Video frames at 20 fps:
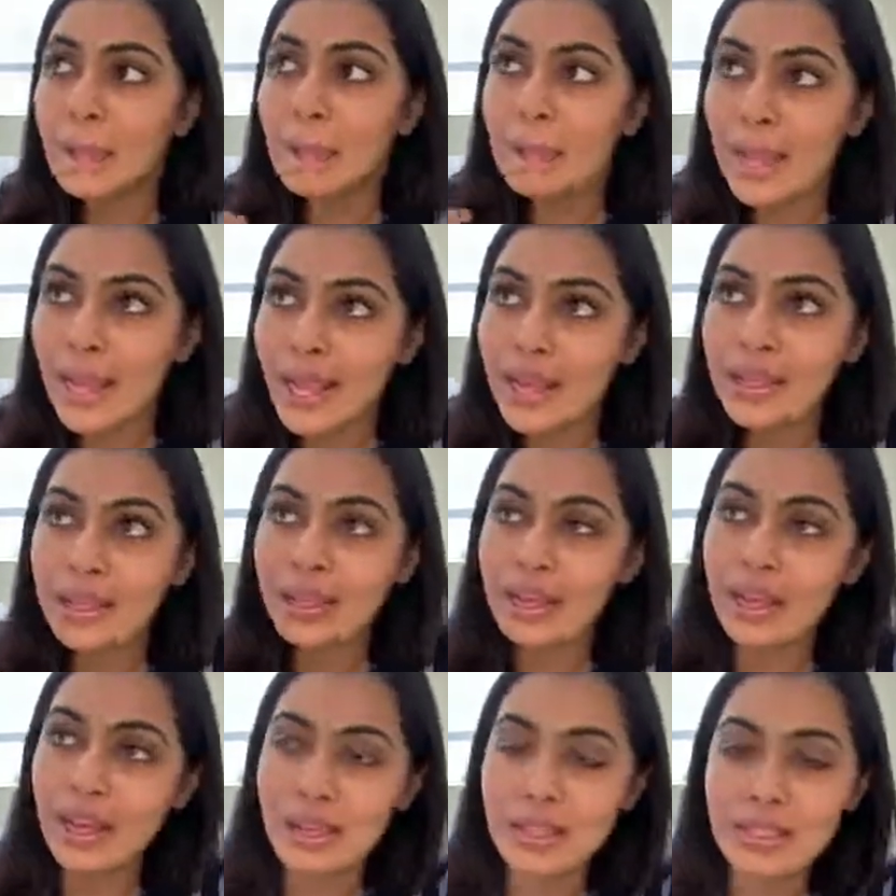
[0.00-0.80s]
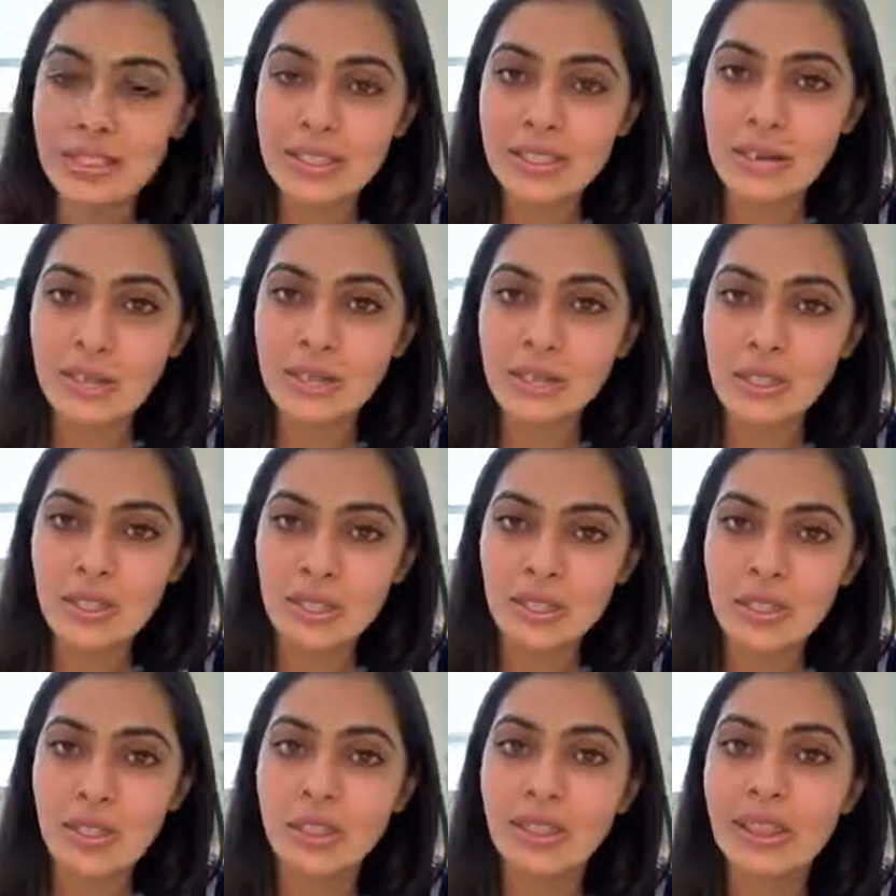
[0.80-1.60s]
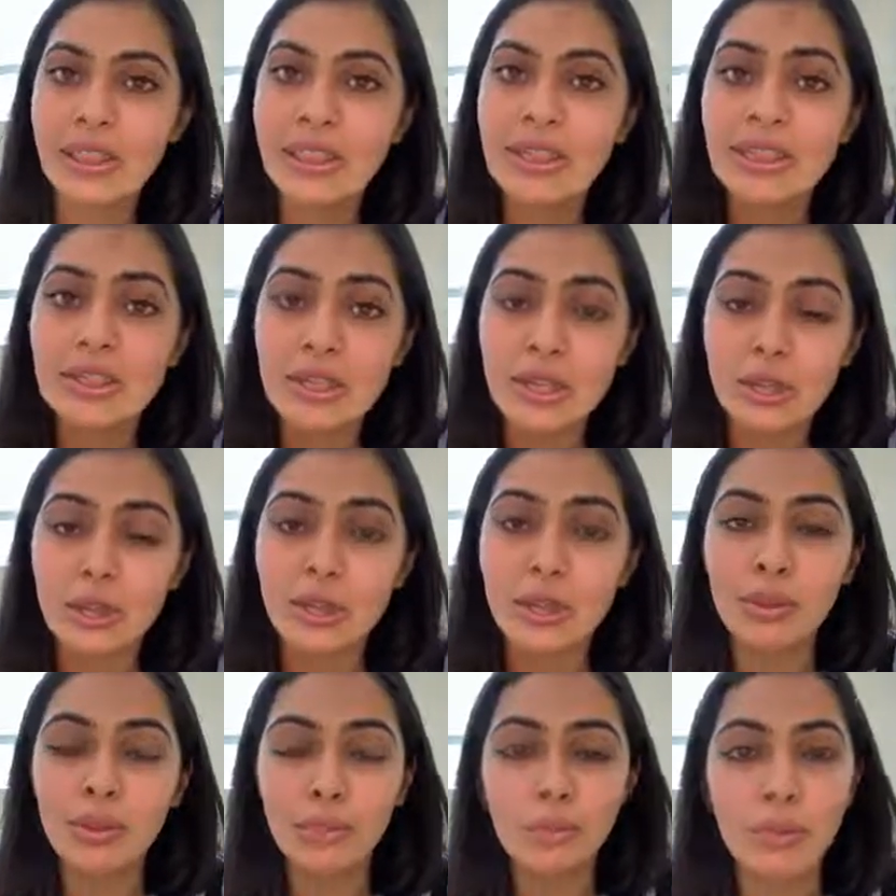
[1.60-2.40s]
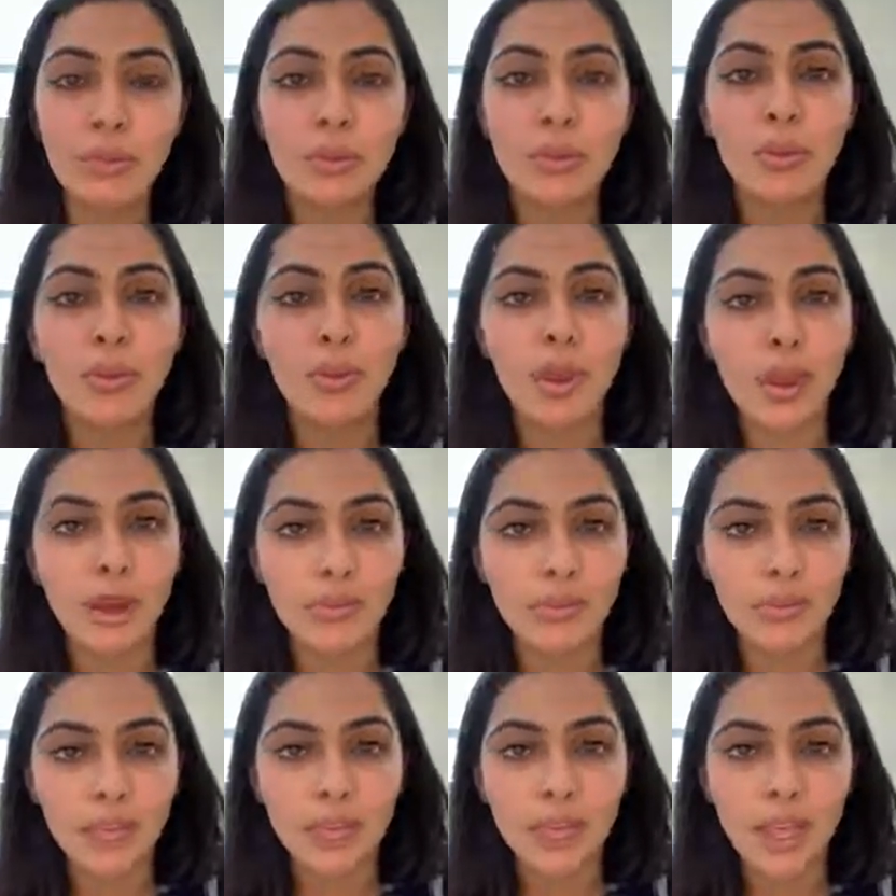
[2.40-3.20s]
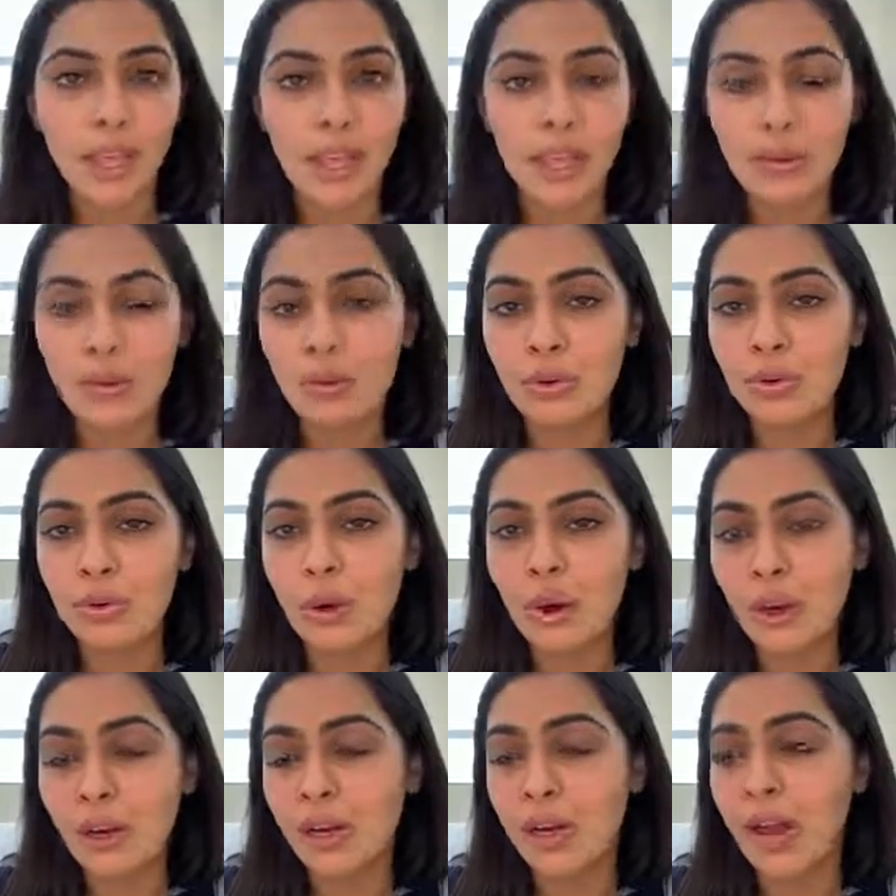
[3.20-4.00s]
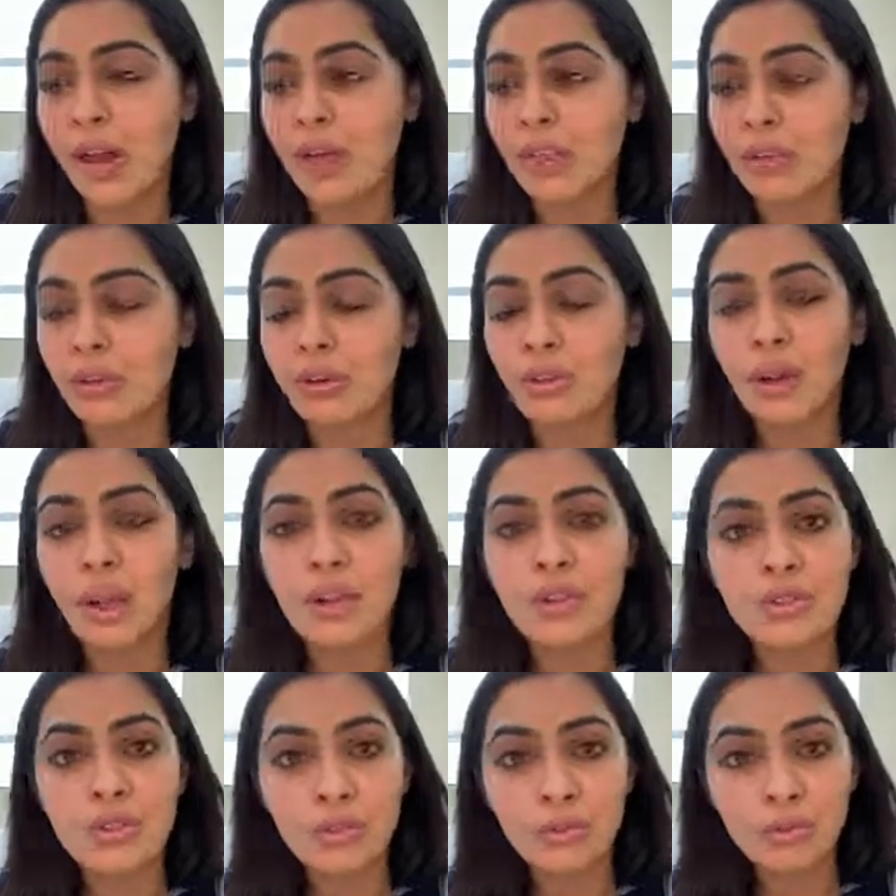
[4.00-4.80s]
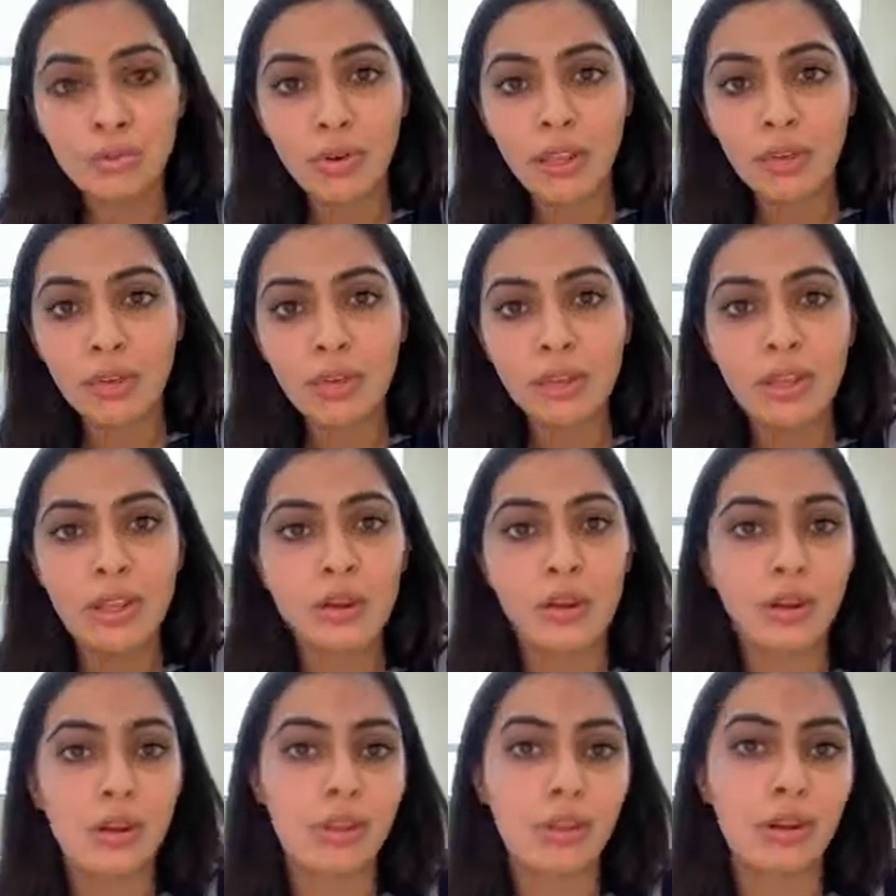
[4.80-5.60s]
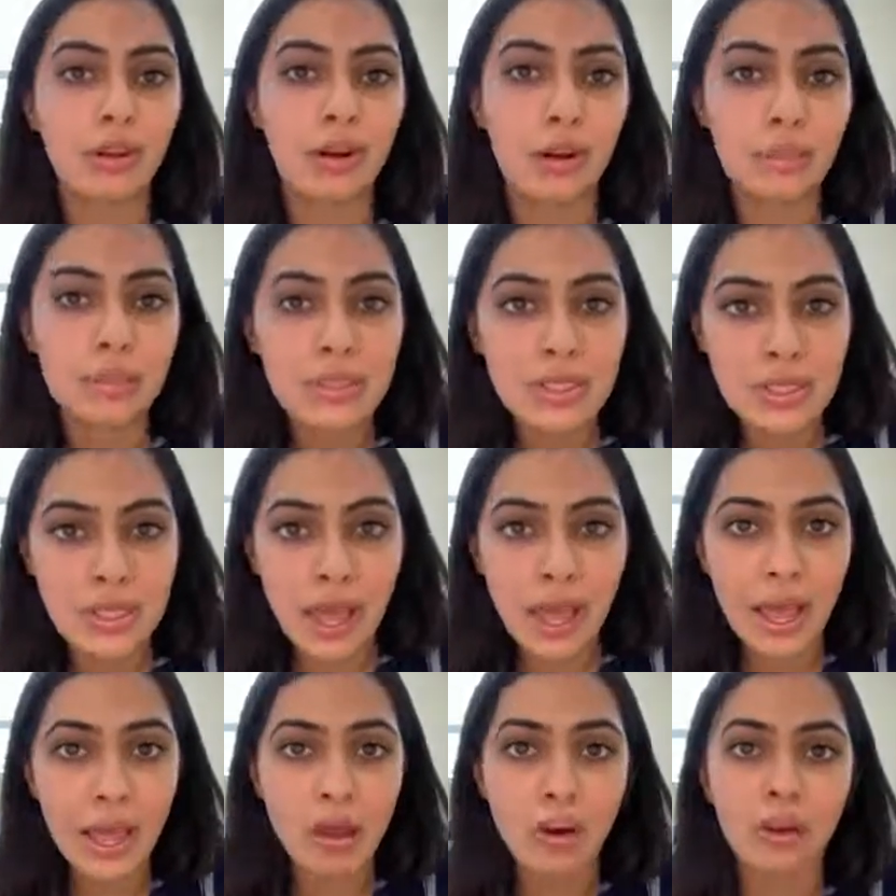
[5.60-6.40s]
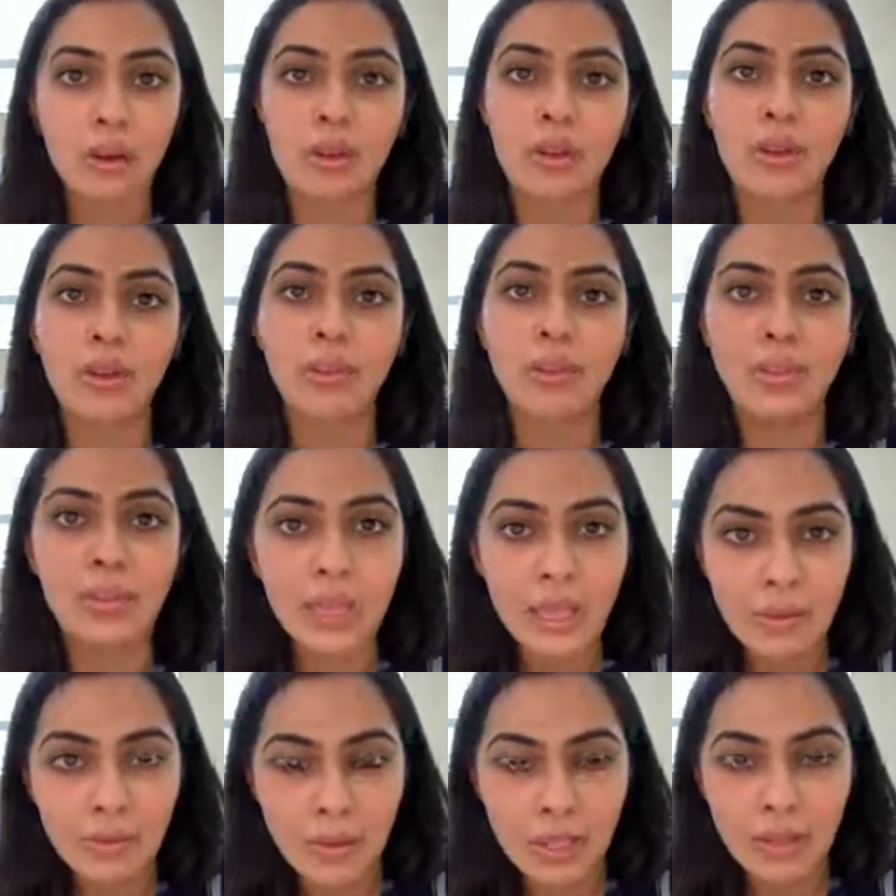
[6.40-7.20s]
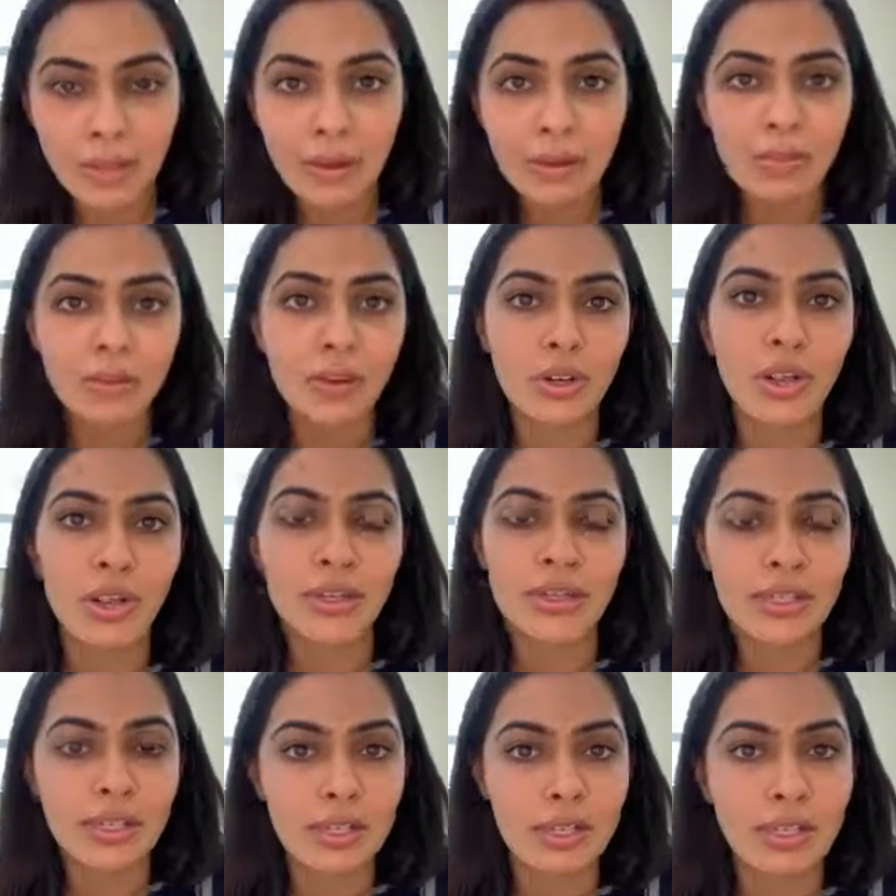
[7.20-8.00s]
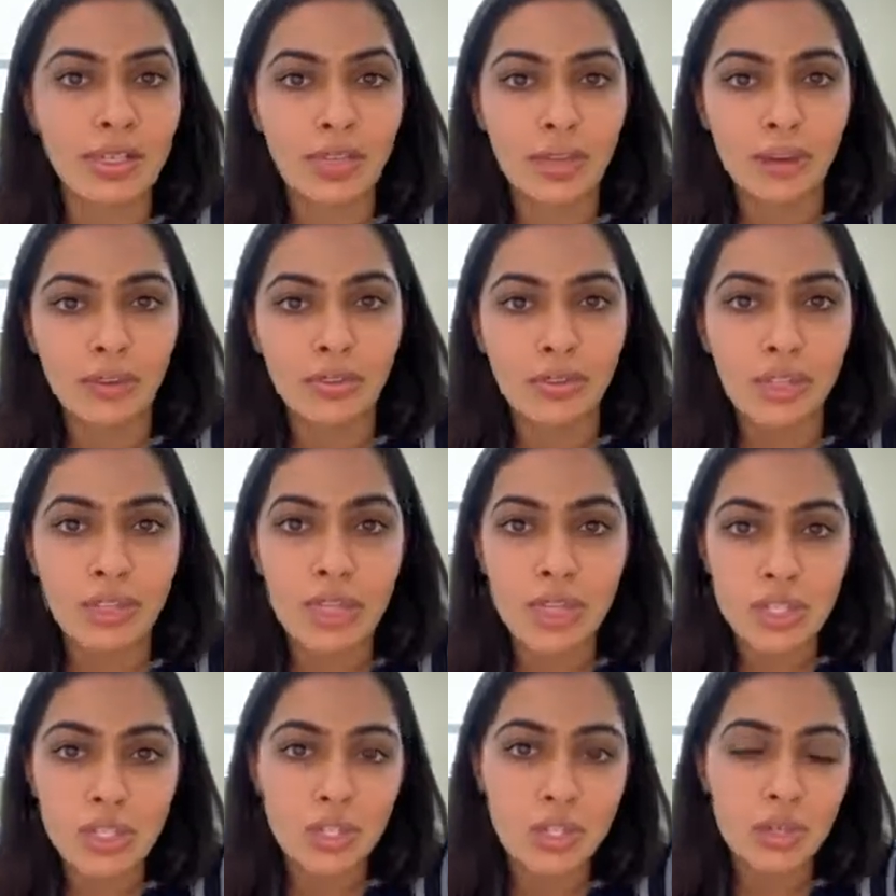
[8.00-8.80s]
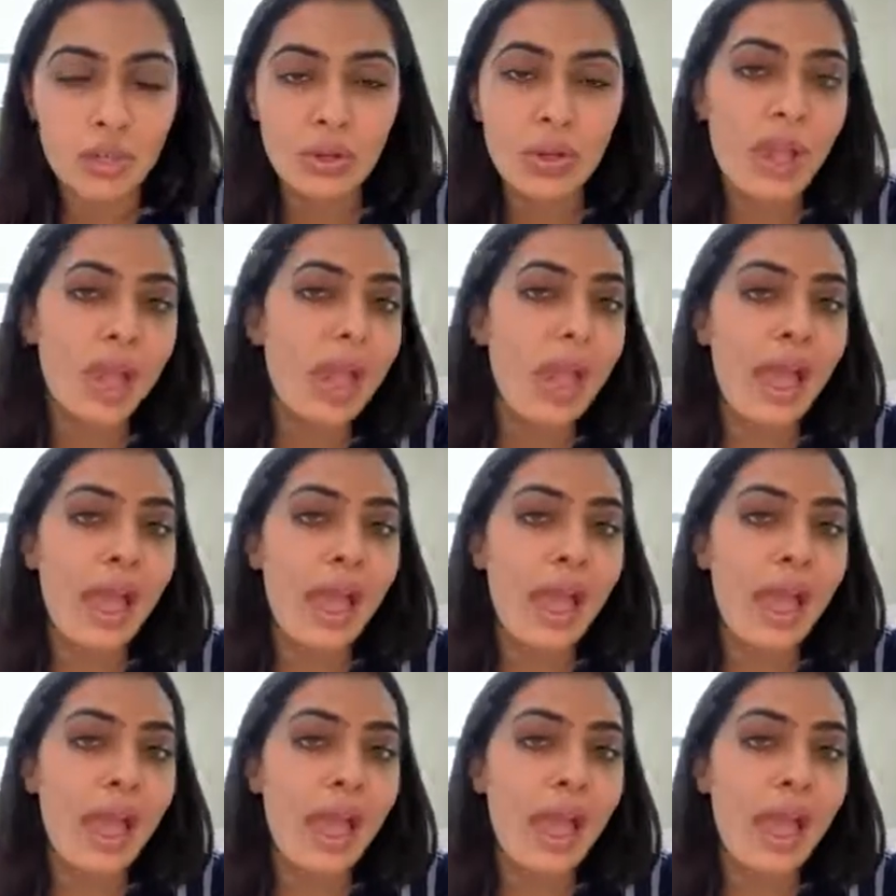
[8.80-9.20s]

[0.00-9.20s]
make the assumption that they deal with people every day who are either not so friendly, or they're upset, or they're blaming them for not taking care of an issue.